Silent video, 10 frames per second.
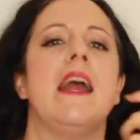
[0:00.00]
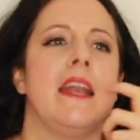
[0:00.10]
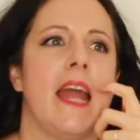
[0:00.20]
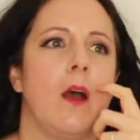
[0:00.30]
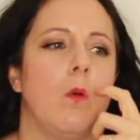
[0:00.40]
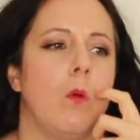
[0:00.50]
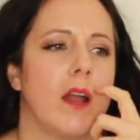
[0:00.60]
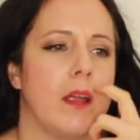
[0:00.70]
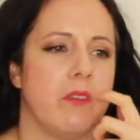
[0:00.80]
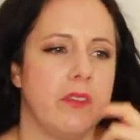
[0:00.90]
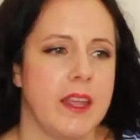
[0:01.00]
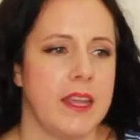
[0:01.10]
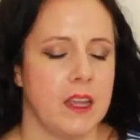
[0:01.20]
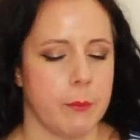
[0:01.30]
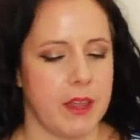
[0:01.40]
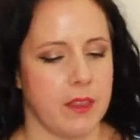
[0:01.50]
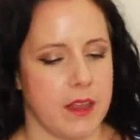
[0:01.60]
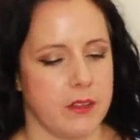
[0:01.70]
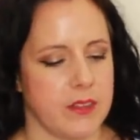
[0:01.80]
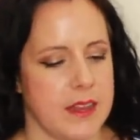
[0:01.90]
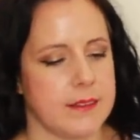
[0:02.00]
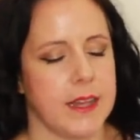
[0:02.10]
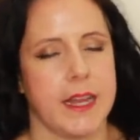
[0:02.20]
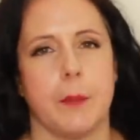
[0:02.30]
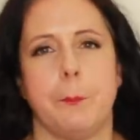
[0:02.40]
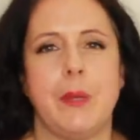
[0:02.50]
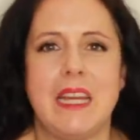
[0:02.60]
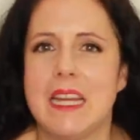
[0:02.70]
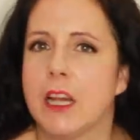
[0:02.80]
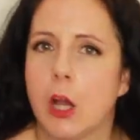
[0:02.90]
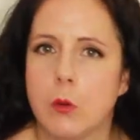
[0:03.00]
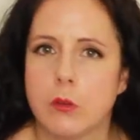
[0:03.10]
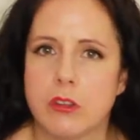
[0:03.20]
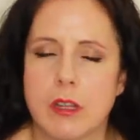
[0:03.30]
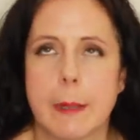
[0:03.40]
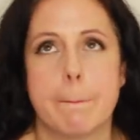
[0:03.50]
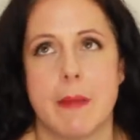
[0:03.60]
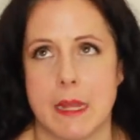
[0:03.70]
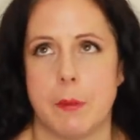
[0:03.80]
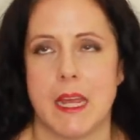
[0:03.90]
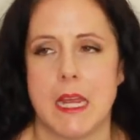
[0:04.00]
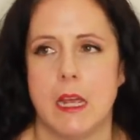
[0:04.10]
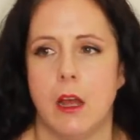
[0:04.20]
Now, what I was thinking about this is like a pea coat, maybe,